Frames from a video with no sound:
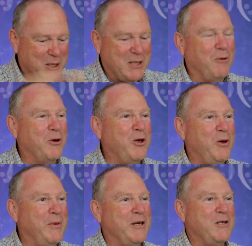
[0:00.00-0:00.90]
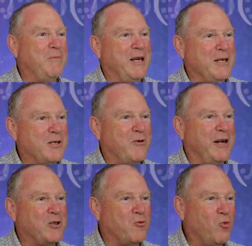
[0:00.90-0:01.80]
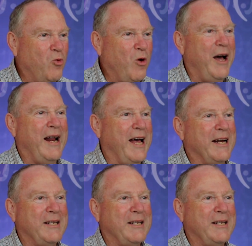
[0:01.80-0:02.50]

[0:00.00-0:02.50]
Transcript: but still Cubic is being stretched right out.